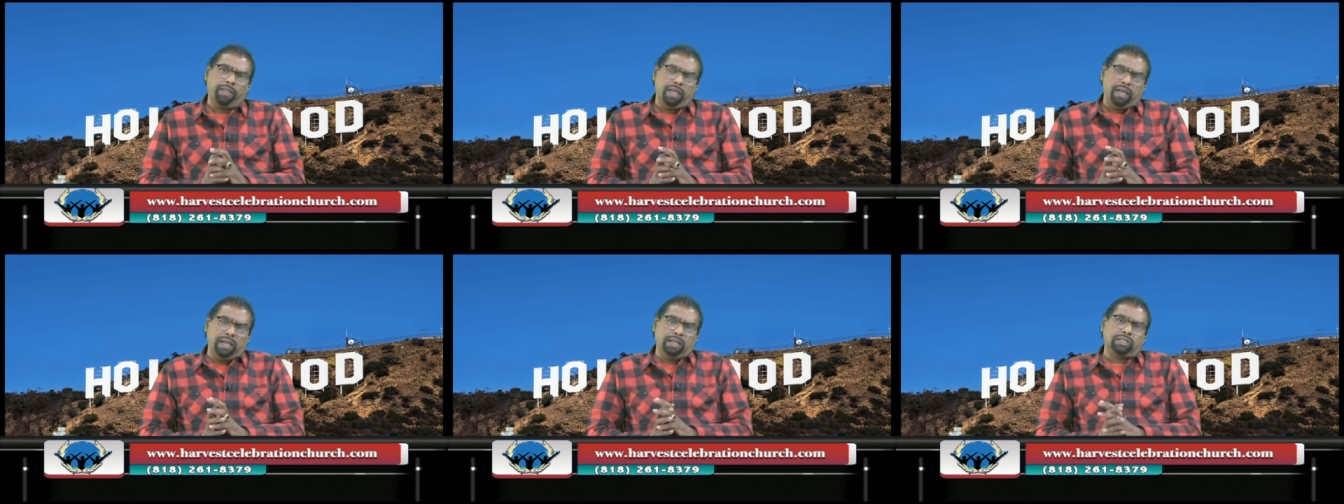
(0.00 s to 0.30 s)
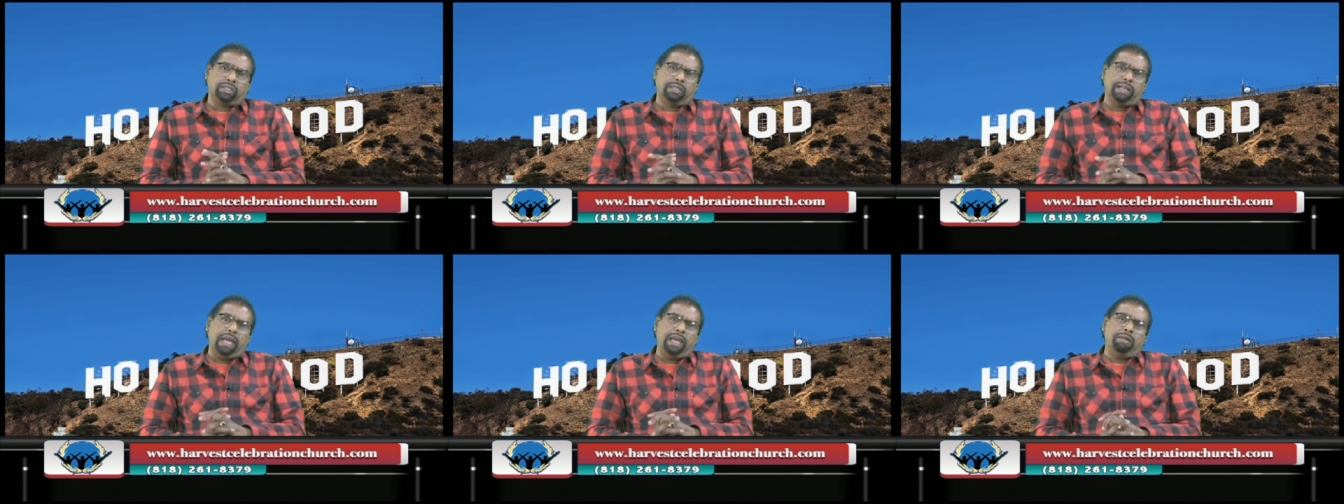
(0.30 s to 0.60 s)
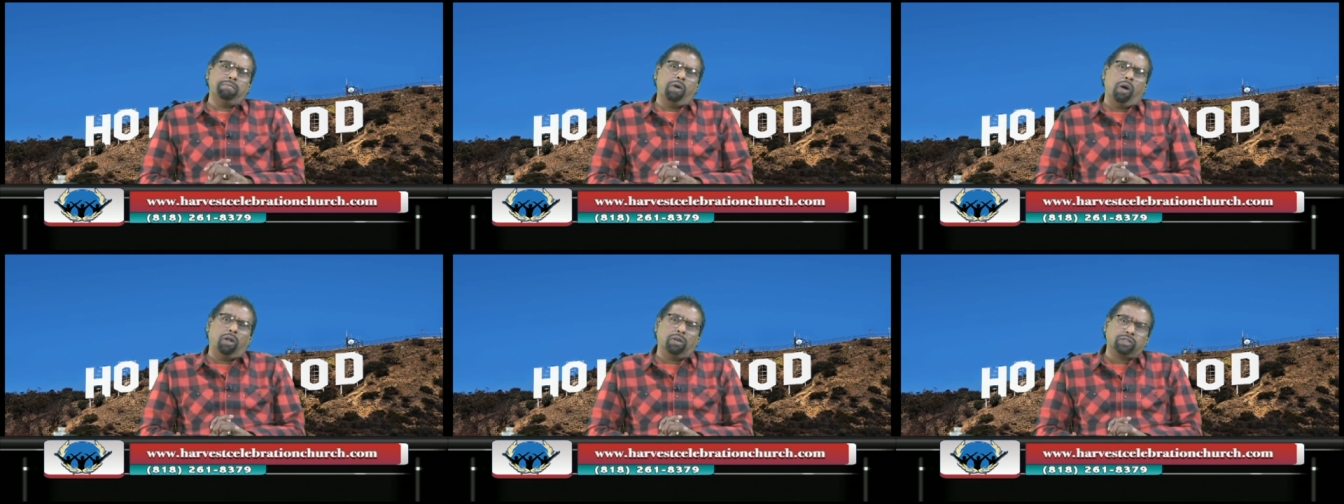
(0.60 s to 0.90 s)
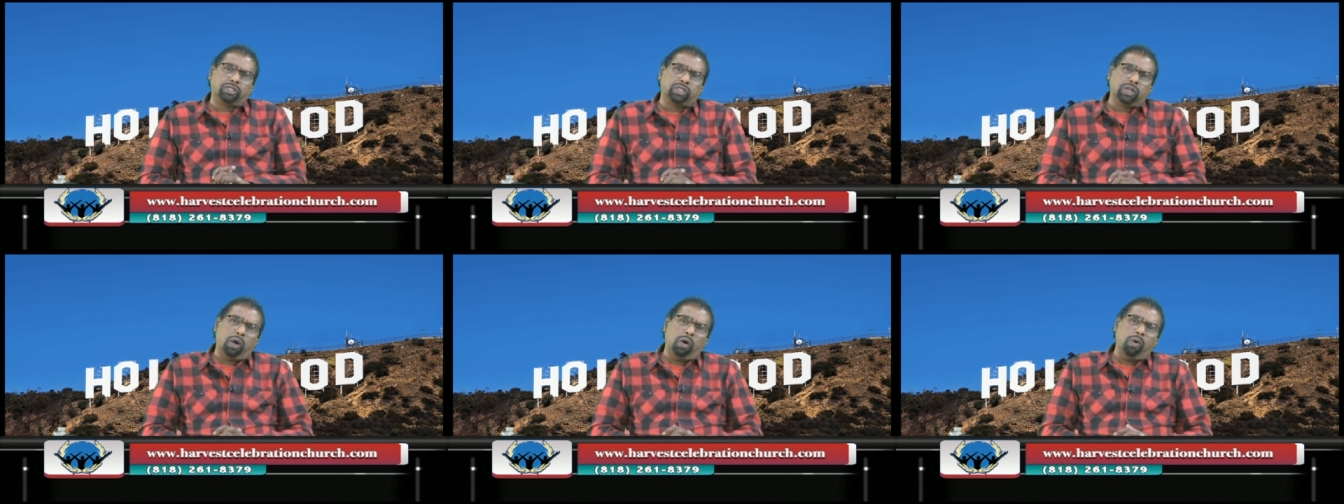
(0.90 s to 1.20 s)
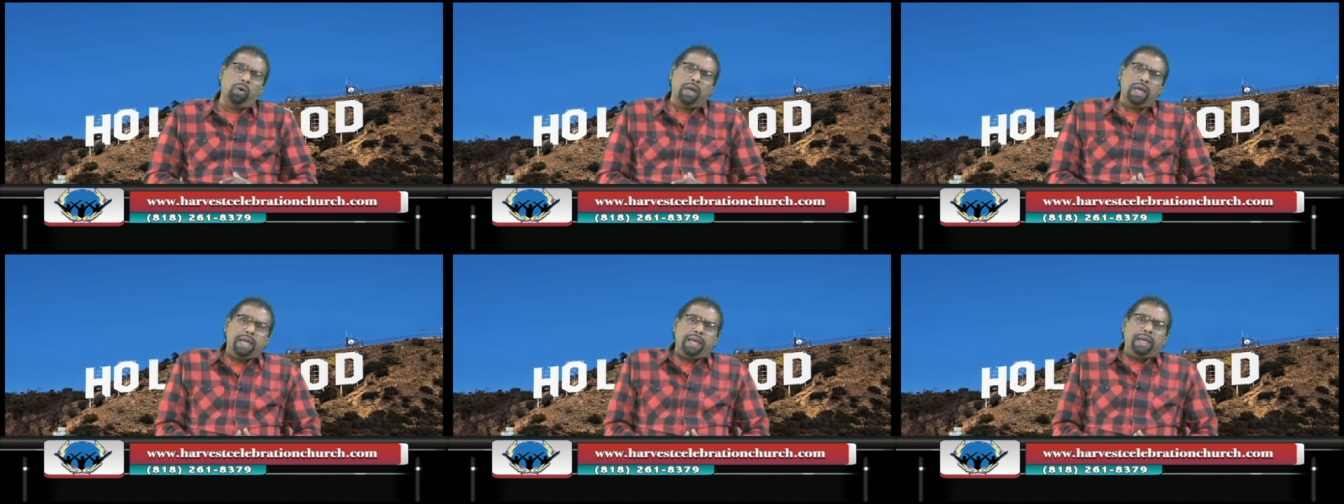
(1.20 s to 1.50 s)
His name
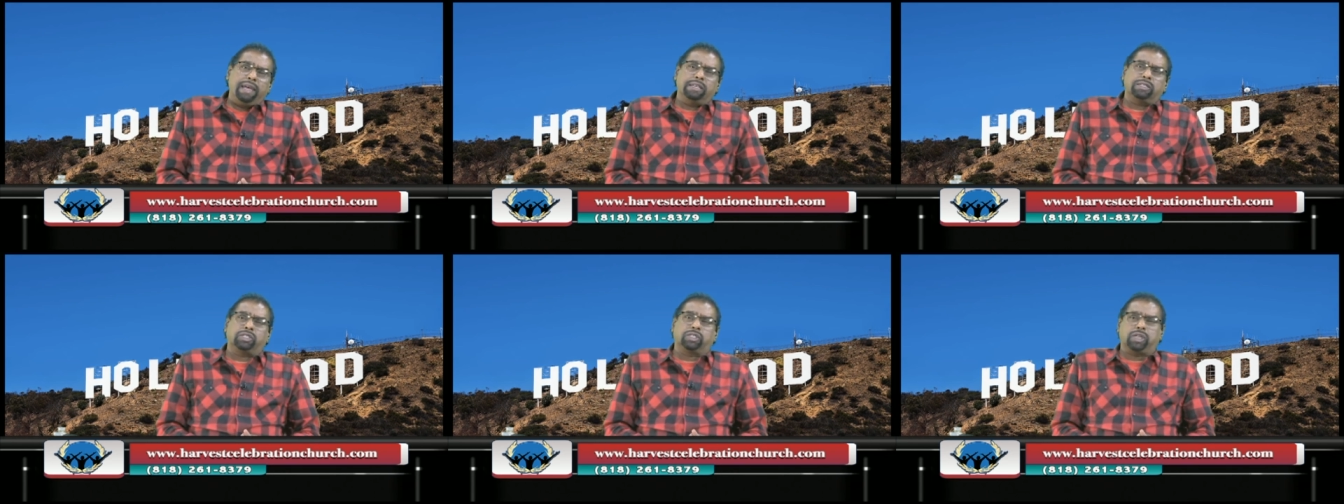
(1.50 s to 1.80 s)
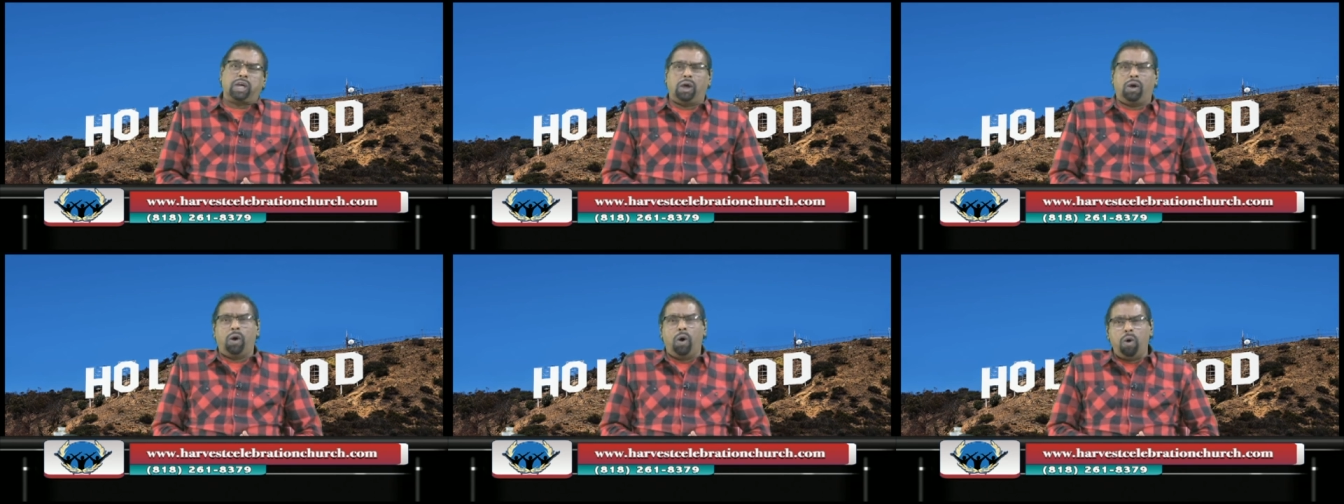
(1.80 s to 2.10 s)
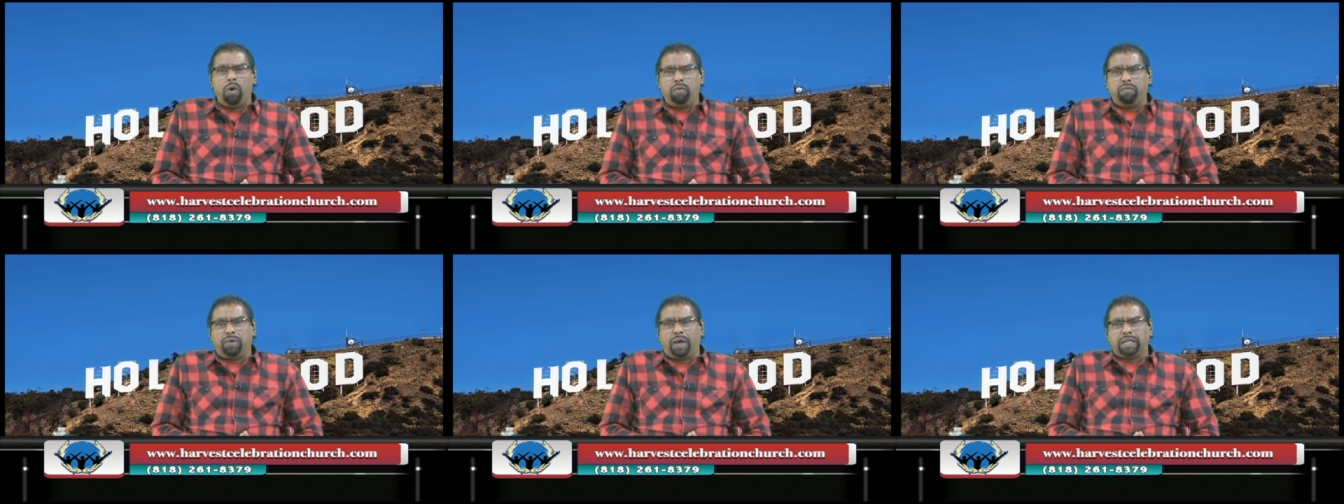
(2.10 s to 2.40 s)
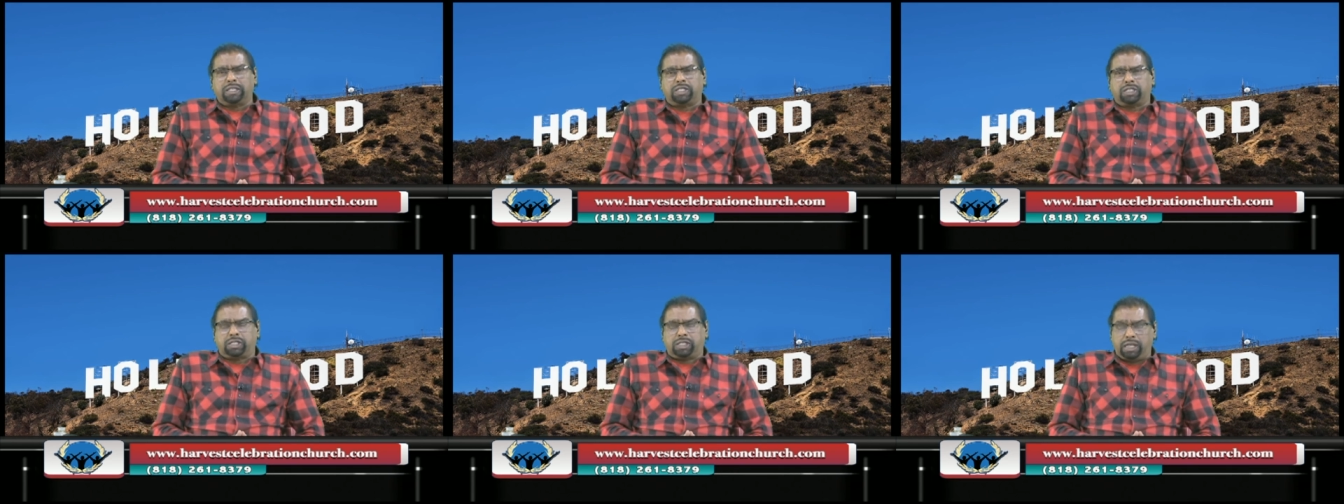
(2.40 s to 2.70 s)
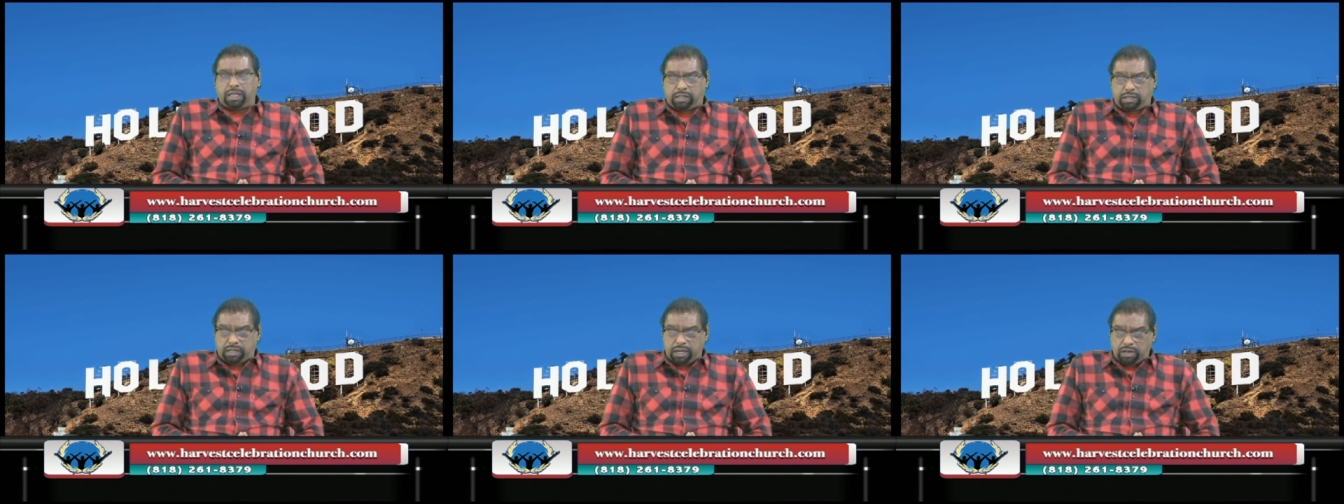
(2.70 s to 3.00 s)
also is Jehovah
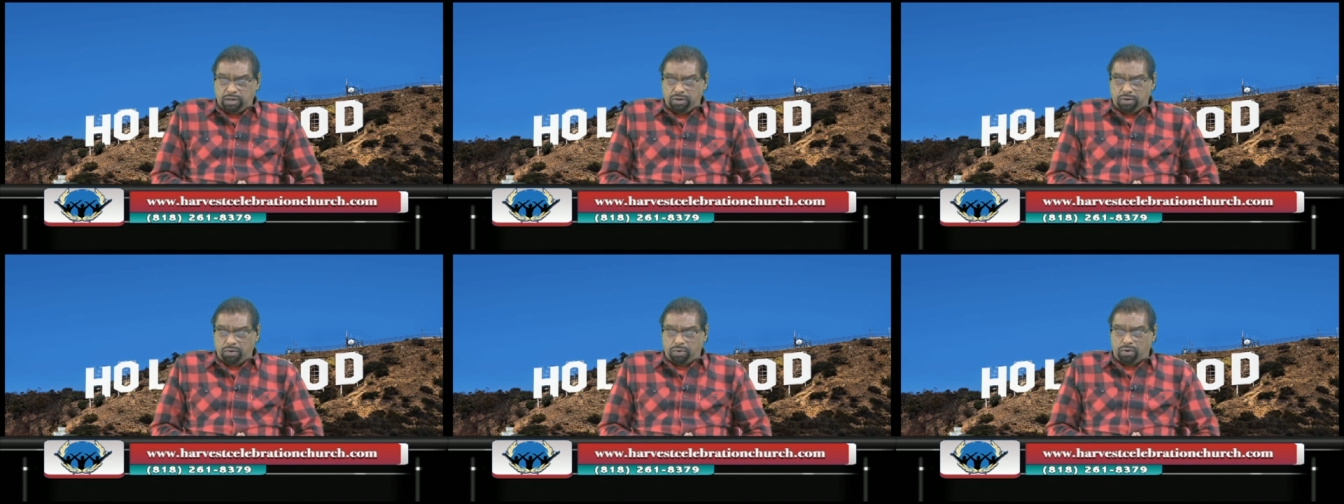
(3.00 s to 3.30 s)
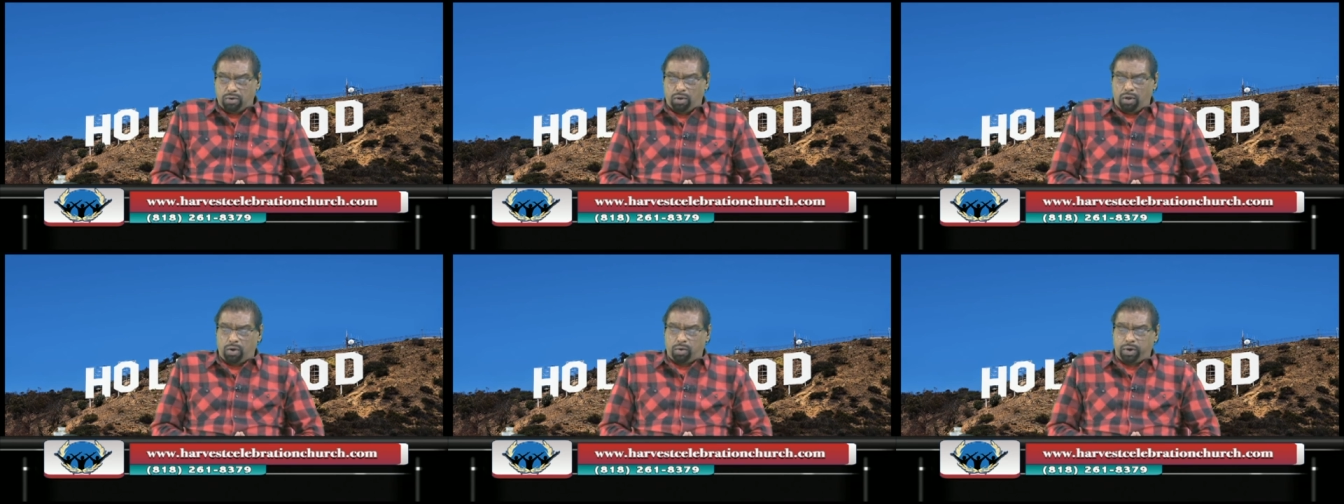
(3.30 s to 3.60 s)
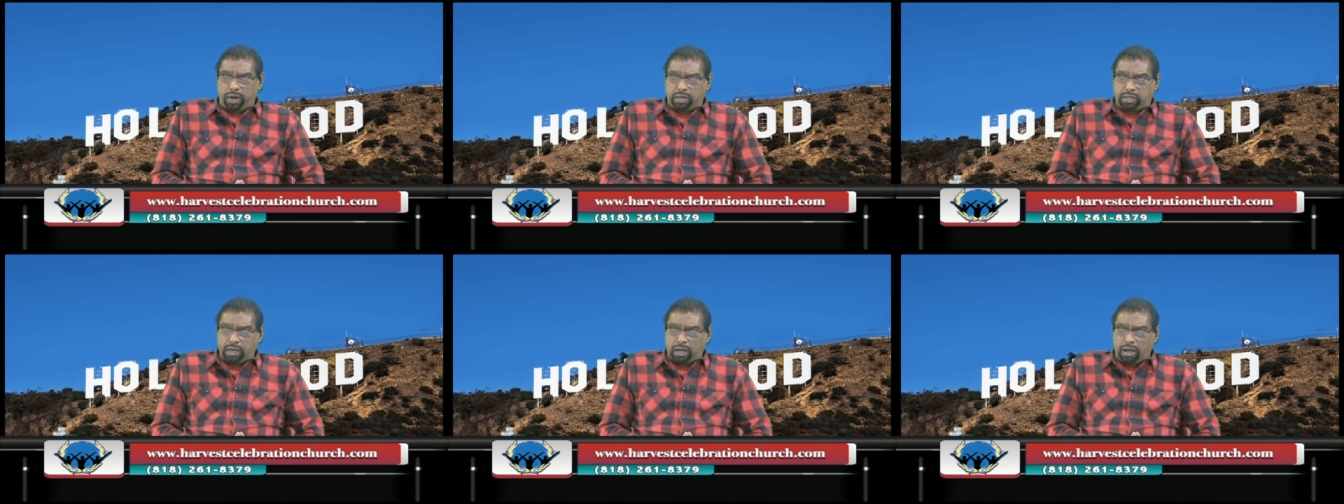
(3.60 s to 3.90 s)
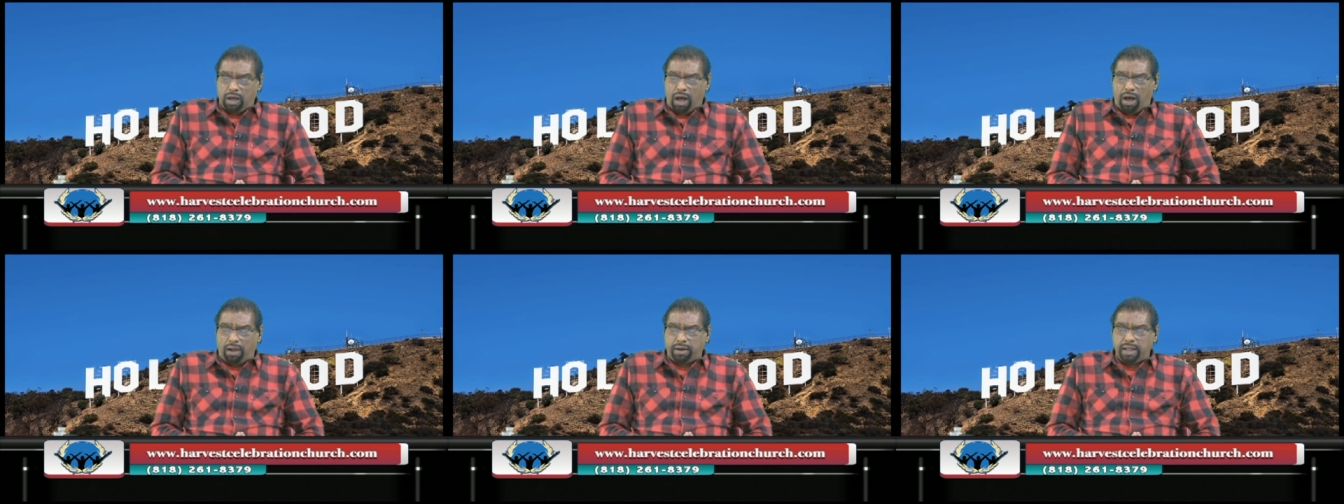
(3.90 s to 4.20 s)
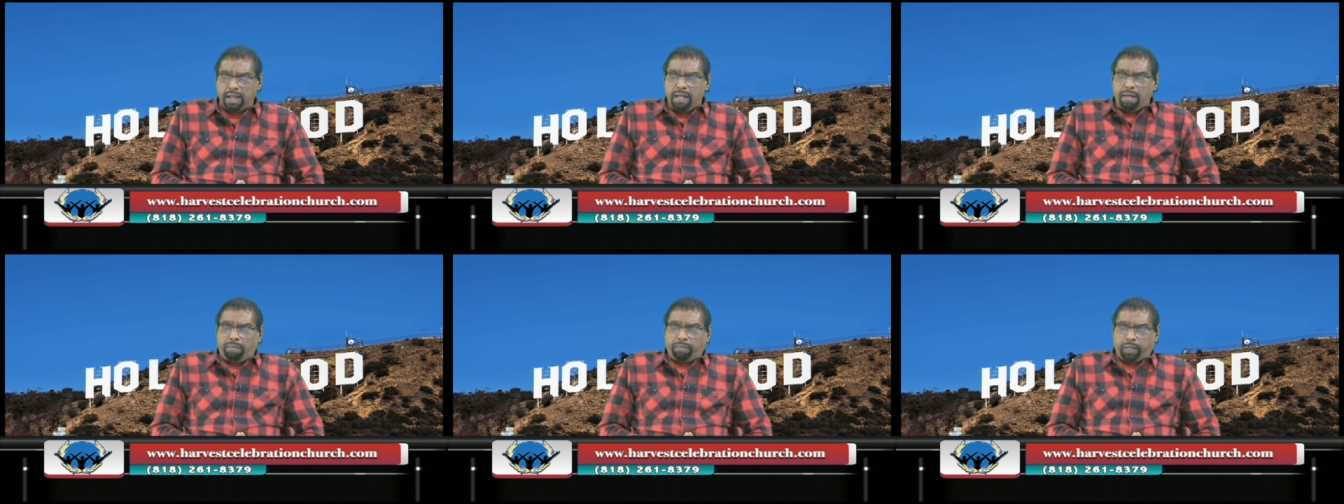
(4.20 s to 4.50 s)
Sidkenu. Glory to God.